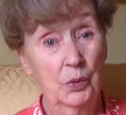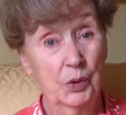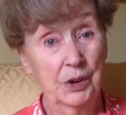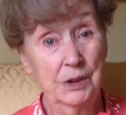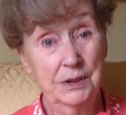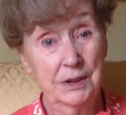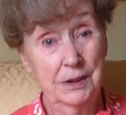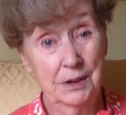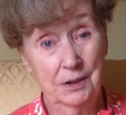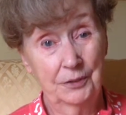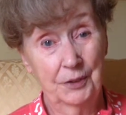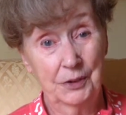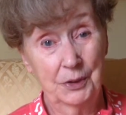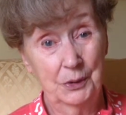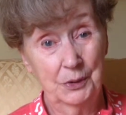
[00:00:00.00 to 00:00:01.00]
crazy here
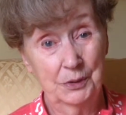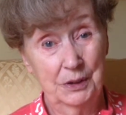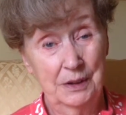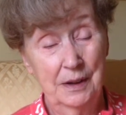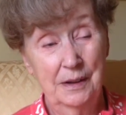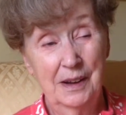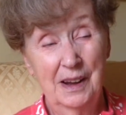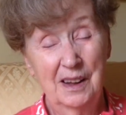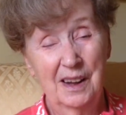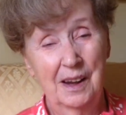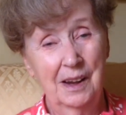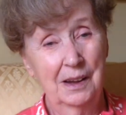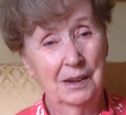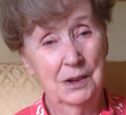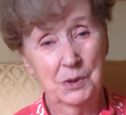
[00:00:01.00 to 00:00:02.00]
if I don't. And
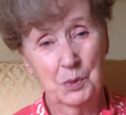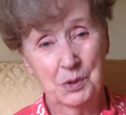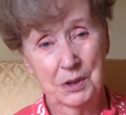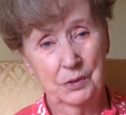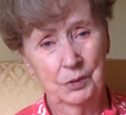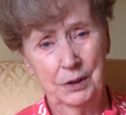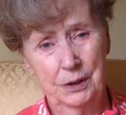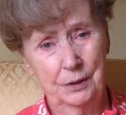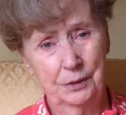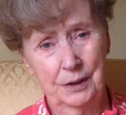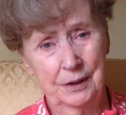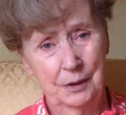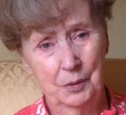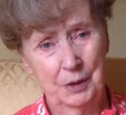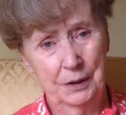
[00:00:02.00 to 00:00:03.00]
Angus was a reader
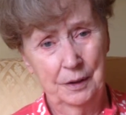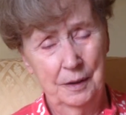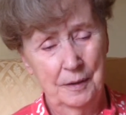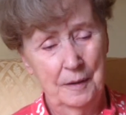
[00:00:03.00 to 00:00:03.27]
anyway.